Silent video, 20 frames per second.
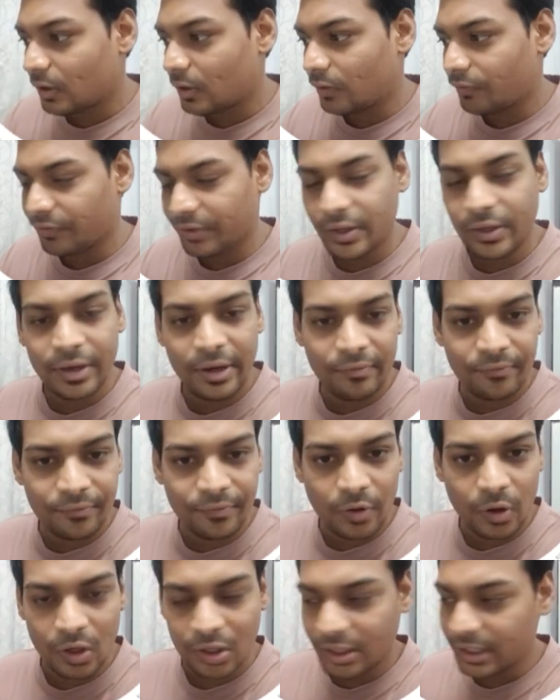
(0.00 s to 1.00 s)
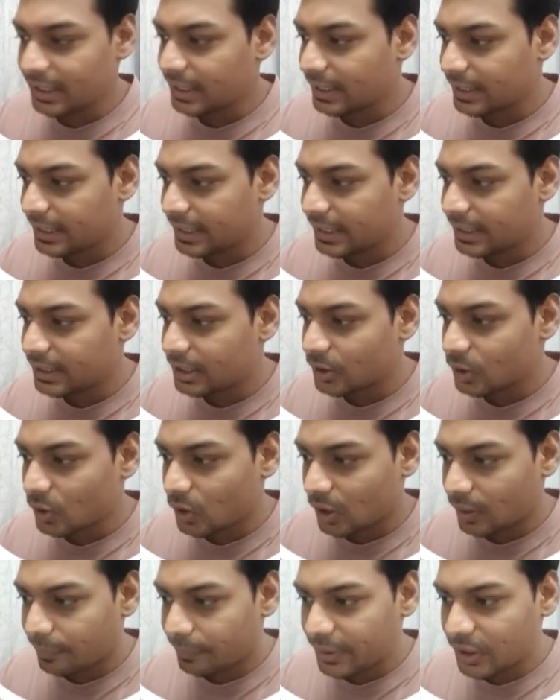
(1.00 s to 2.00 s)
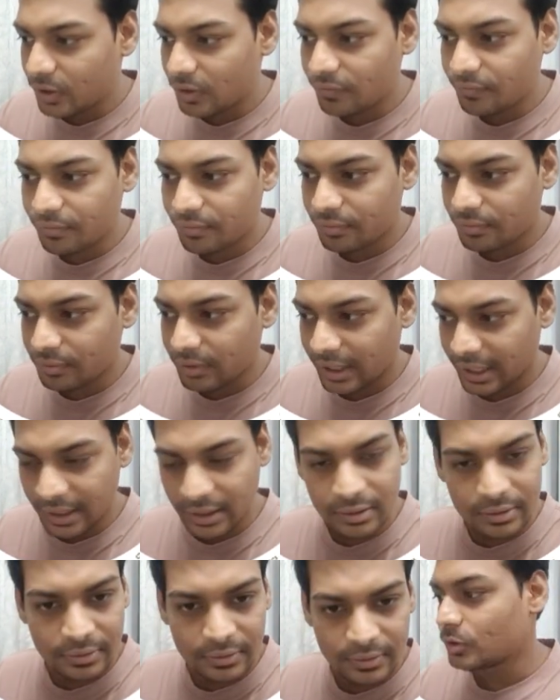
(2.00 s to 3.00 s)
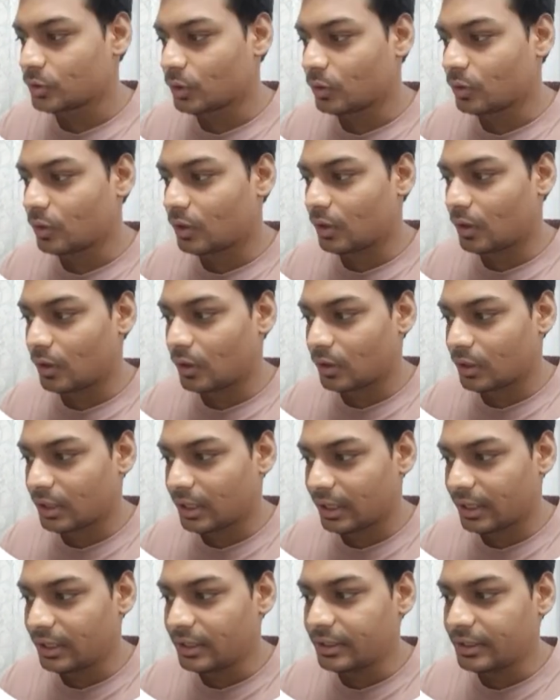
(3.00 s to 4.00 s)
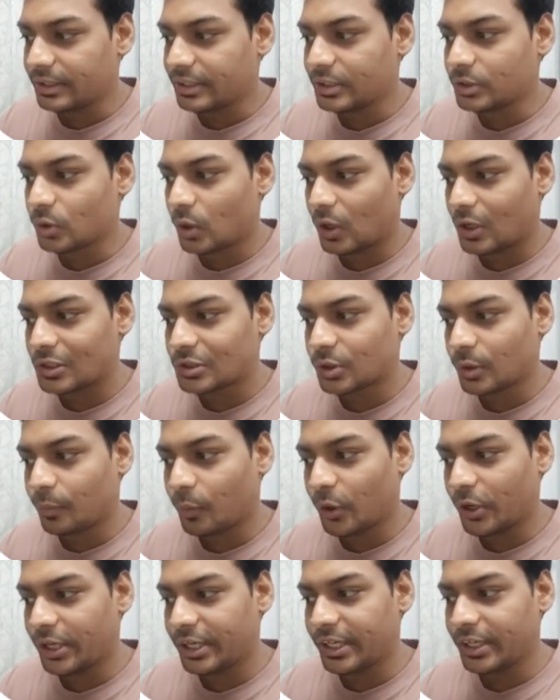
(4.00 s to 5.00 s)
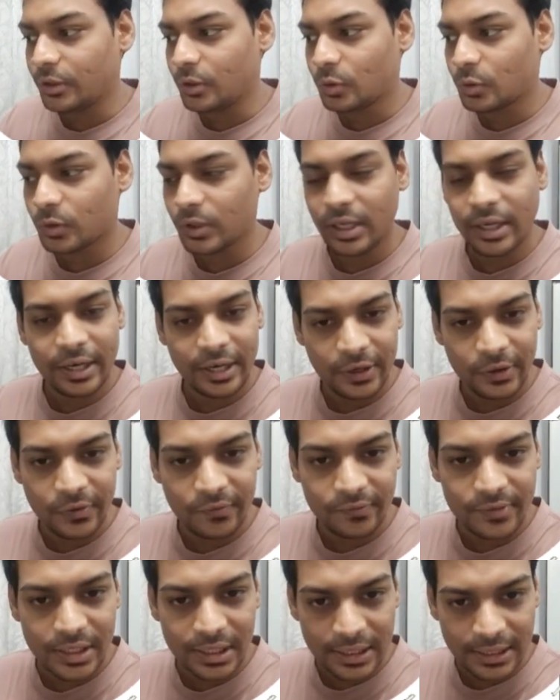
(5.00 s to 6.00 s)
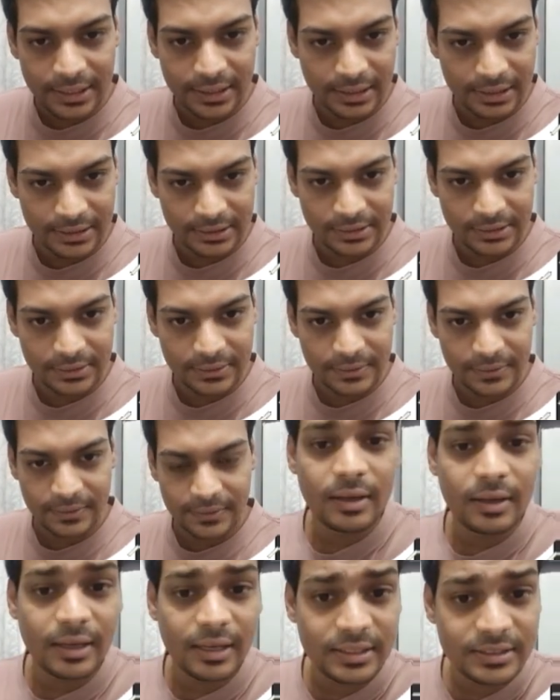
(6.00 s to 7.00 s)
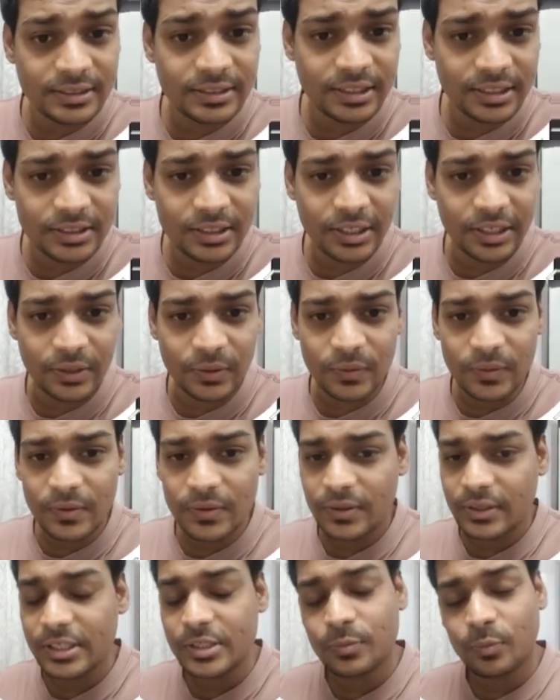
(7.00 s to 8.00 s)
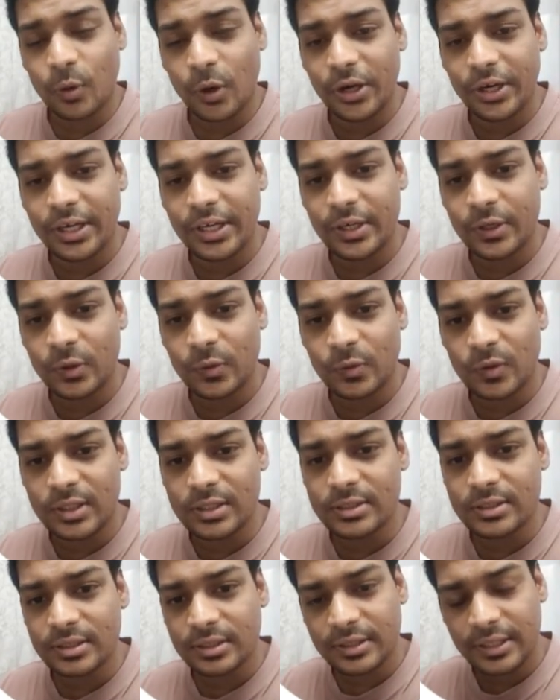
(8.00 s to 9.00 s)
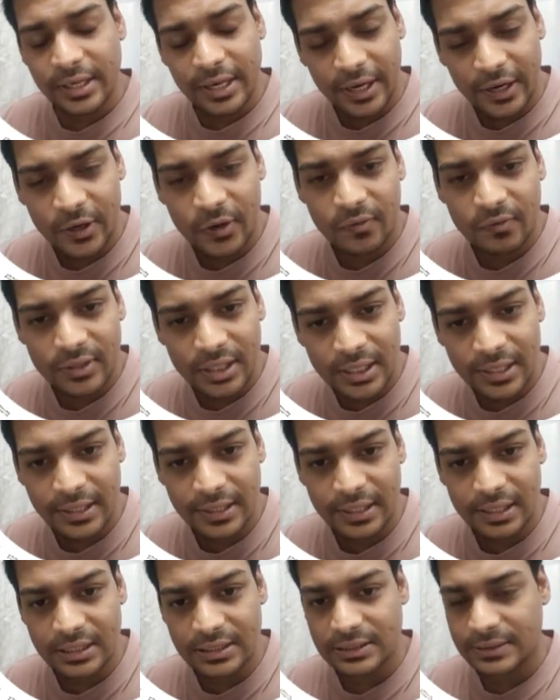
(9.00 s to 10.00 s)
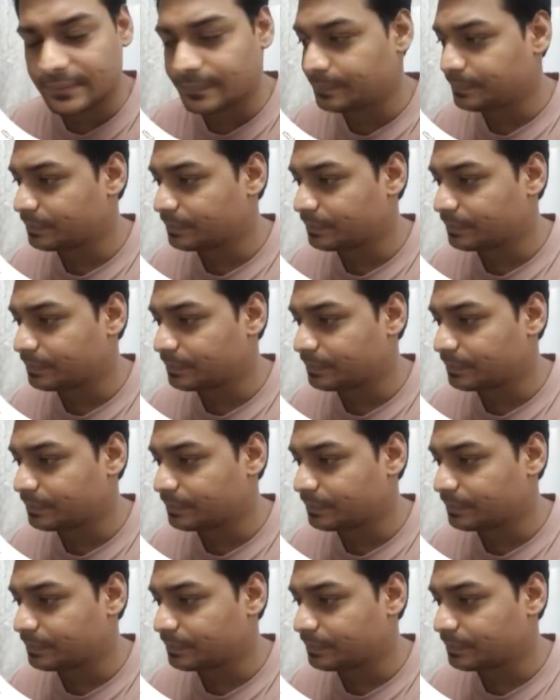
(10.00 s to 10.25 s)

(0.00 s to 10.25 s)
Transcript: we have already created a copy of head, so current is also pointing to the head of the linked list, as this arrow is pointing towards the head of the linked list.